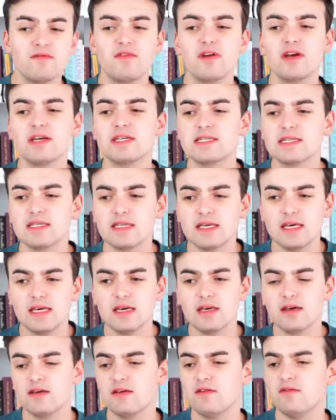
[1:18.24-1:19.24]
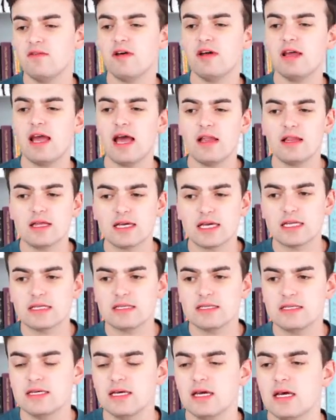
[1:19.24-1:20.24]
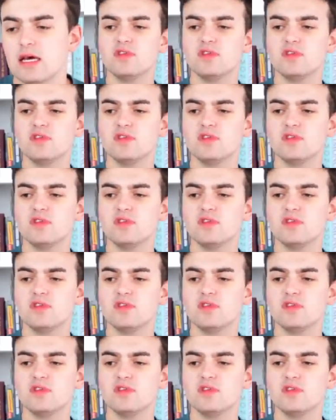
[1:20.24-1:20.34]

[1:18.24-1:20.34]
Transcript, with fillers: very sleek, very elegant.